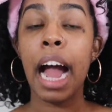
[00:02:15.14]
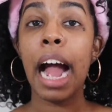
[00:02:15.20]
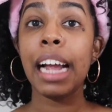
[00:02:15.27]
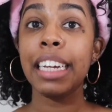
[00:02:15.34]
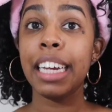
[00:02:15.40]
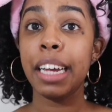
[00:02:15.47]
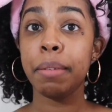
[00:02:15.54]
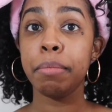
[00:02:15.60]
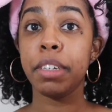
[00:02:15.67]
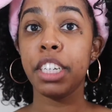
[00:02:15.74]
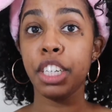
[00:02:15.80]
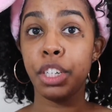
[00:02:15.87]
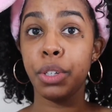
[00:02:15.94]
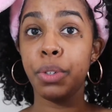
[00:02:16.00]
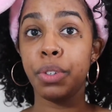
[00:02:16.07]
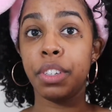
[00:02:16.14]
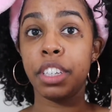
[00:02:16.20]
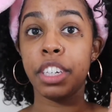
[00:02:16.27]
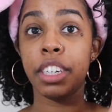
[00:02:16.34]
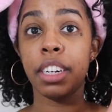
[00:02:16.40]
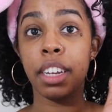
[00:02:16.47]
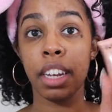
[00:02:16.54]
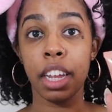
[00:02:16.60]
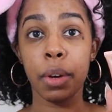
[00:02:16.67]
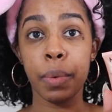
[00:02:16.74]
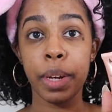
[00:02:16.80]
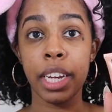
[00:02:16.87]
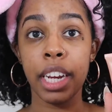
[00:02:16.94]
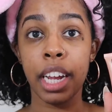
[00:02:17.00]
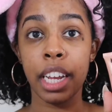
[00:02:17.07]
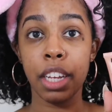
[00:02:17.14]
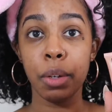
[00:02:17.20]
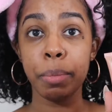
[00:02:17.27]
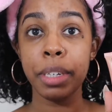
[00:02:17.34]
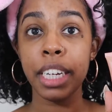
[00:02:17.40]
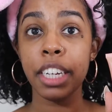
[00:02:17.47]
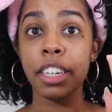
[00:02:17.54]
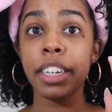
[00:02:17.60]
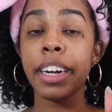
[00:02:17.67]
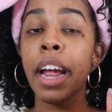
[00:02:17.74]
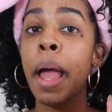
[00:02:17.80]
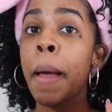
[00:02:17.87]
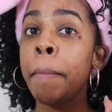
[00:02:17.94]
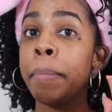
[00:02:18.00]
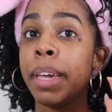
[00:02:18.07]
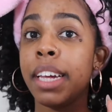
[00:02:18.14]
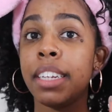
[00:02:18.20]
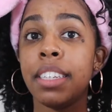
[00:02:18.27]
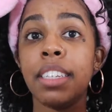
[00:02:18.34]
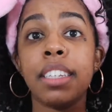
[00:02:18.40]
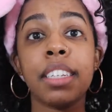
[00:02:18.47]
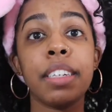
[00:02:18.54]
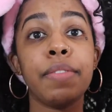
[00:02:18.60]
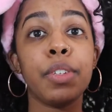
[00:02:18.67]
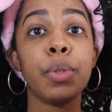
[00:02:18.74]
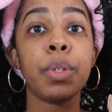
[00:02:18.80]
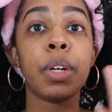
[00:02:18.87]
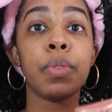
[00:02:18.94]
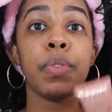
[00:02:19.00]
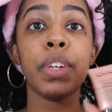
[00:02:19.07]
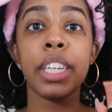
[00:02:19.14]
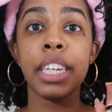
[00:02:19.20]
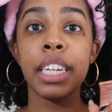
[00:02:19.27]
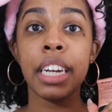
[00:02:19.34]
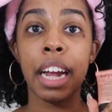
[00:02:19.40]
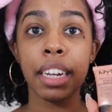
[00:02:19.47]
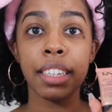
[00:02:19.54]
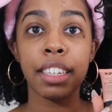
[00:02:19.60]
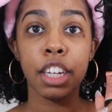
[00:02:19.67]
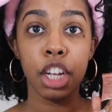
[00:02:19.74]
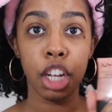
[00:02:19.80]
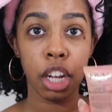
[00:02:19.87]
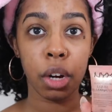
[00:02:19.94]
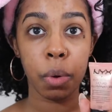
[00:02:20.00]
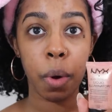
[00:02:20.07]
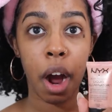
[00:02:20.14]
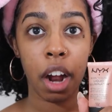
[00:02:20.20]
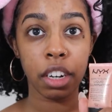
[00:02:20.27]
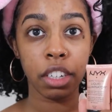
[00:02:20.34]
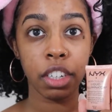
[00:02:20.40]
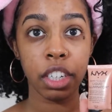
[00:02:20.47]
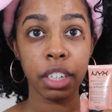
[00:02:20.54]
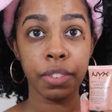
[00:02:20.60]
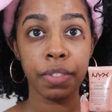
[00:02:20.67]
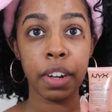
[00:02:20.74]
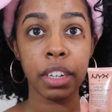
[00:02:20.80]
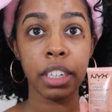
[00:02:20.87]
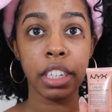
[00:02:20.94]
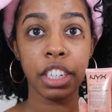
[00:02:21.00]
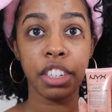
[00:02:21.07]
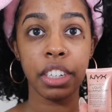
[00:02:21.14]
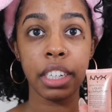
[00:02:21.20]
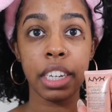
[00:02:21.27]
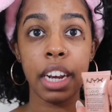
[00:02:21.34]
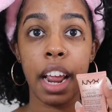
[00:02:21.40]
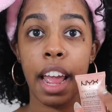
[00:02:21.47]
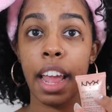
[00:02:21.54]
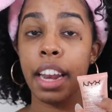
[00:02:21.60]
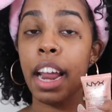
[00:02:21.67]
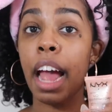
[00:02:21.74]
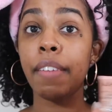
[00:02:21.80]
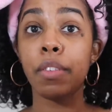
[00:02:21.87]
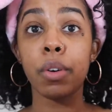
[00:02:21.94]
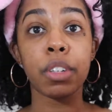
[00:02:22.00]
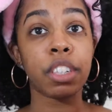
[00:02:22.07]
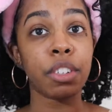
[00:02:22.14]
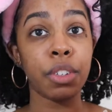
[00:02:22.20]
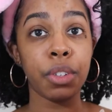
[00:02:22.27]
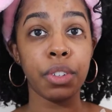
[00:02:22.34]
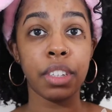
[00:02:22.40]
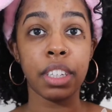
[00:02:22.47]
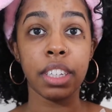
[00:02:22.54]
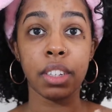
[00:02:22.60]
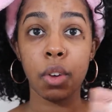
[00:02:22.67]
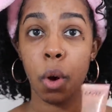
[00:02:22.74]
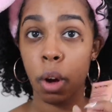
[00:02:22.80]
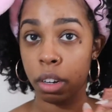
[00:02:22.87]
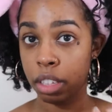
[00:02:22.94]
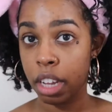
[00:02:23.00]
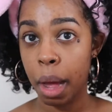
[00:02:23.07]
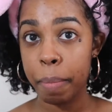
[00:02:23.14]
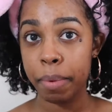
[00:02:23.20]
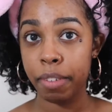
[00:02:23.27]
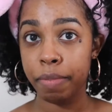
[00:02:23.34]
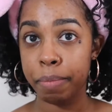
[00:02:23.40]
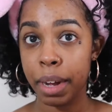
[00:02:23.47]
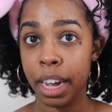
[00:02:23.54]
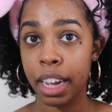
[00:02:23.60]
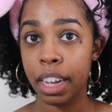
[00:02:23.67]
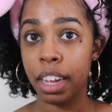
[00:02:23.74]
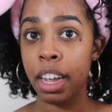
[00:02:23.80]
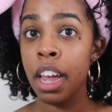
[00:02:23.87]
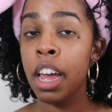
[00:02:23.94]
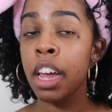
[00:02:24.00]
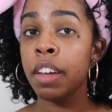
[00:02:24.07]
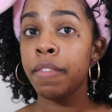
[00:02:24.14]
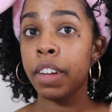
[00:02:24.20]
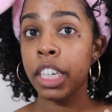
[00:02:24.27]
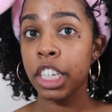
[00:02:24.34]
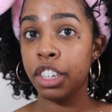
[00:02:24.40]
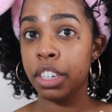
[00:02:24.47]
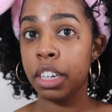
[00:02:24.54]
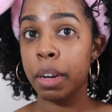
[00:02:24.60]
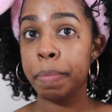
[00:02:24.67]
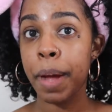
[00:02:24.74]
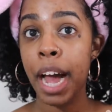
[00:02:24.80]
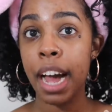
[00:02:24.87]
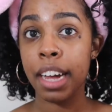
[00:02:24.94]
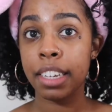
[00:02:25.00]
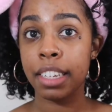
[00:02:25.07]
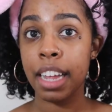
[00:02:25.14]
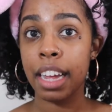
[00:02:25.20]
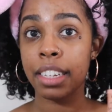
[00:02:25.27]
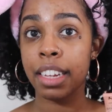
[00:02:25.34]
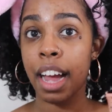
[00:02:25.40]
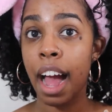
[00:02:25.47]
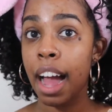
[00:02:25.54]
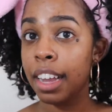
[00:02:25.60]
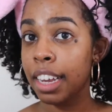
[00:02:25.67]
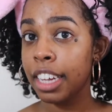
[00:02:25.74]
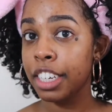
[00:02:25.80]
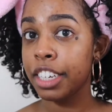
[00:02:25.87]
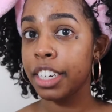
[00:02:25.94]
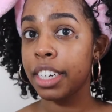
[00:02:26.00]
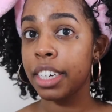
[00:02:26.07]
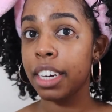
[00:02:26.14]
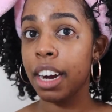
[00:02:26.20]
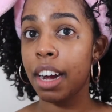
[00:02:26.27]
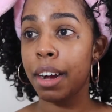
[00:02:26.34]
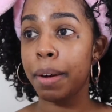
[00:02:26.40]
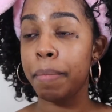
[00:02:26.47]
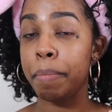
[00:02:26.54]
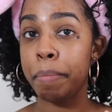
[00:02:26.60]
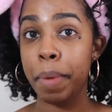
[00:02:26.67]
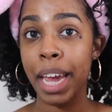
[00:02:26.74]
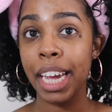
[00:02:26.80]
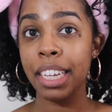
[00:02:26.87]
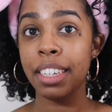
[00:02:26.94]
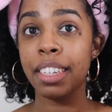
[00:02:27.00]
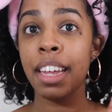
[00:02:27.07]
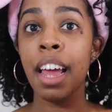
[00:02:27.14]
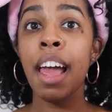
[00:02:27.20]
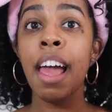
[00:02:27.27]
I am going to use their liquid illuminator because this gives you a really nice glow under your foundation, and I've also used this on top of my foundation in the past as a highlighter base.